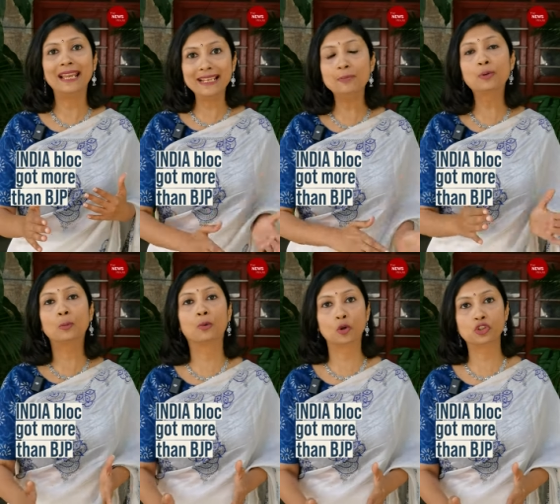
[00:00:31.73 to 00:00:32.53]
in
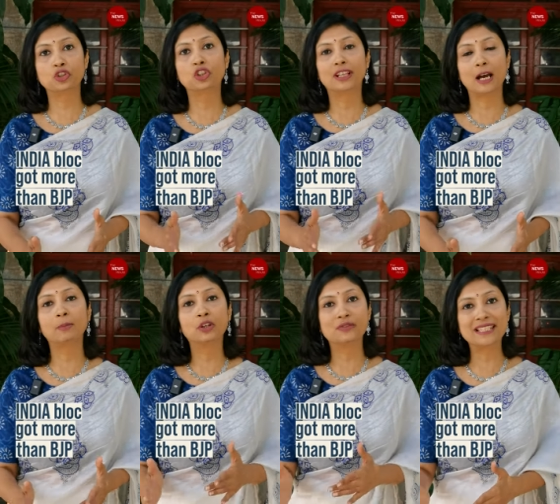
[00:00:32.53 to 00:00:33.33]
proportion to the
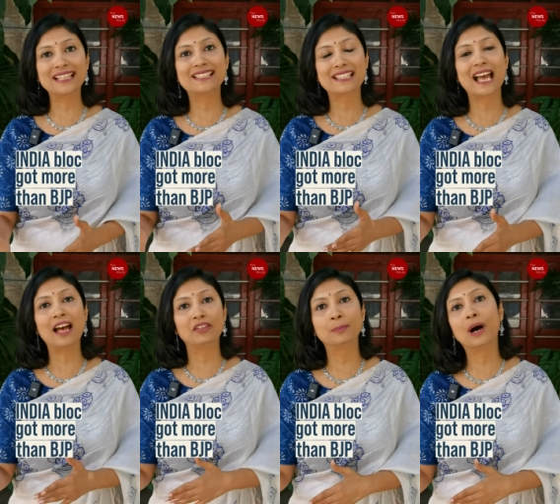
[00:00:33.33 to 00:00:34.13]
number of seats they
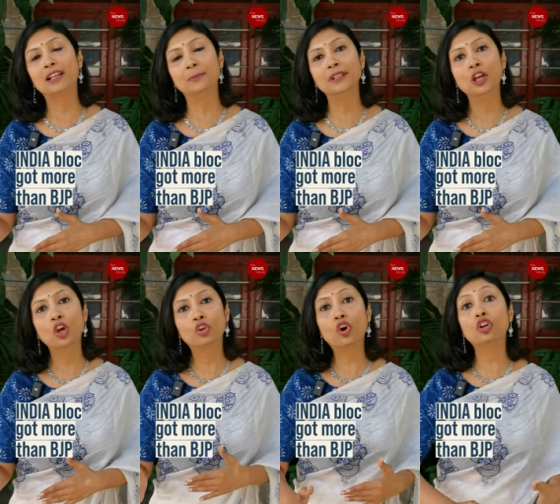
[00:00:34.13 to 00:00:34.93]
have in parliament,
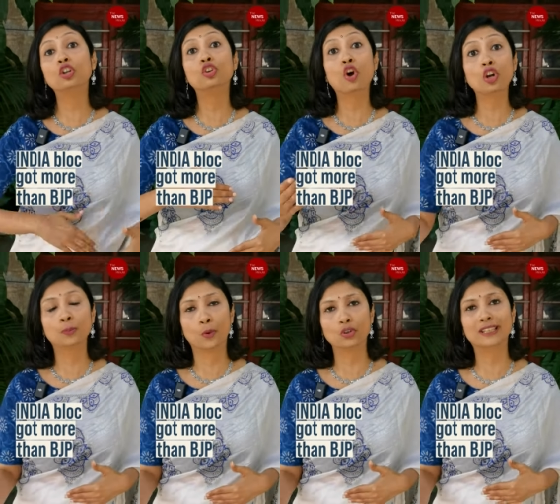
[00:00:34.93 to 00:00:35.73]
got a lot
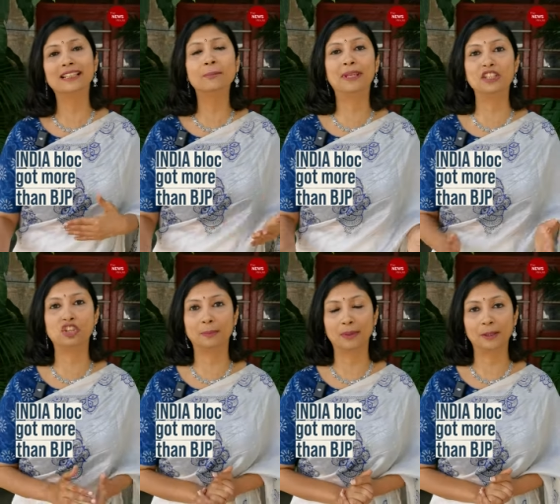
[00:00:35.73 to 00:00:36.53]
more than the
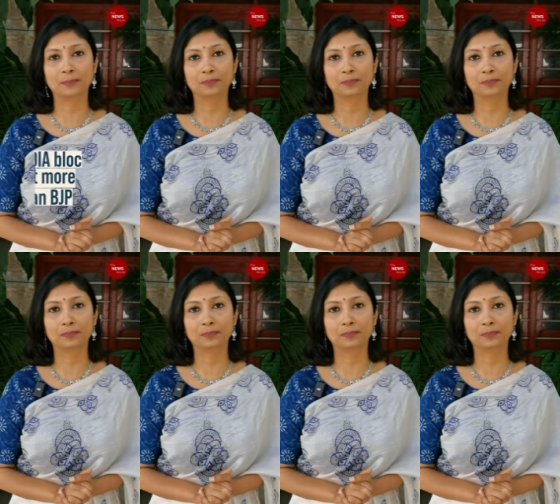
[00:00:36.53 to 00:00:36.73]
BJP.